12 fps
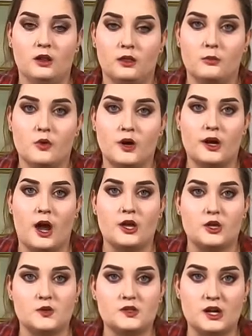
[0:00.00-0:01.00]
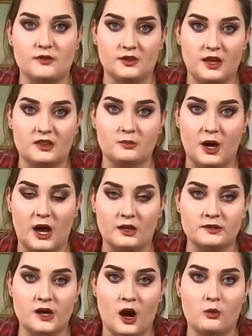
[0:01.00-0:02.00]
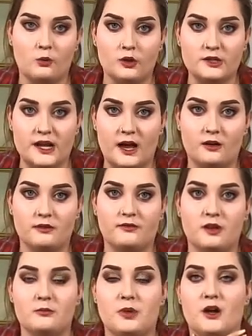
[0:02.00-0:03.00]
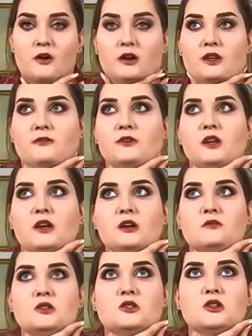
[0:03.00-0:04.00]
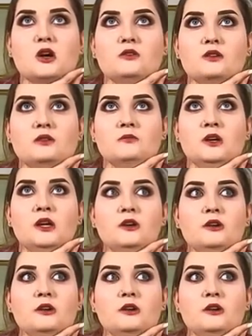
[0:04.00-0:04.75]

the more I got used to everything, the pads got worn down, it fit better, it didn't feel like it was choking me,